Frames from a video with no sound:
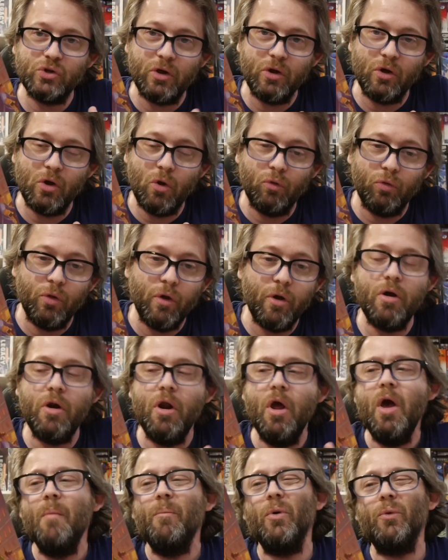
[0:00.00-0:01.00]
you can go
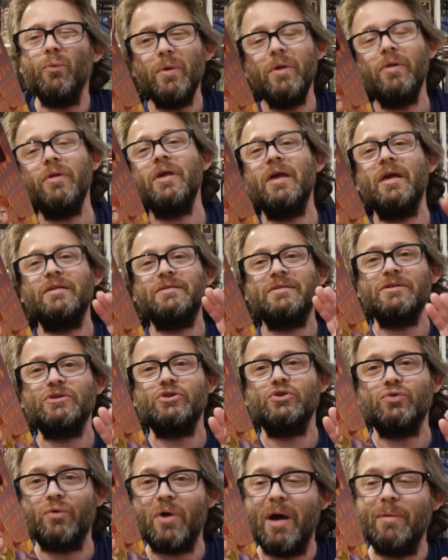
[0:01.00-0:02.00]
learn, but really it's
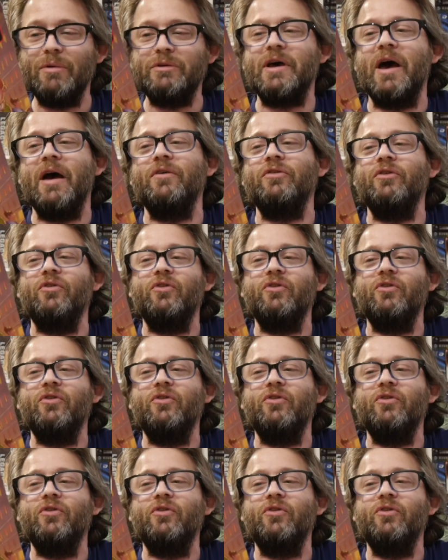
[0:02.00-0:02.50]
dramatized.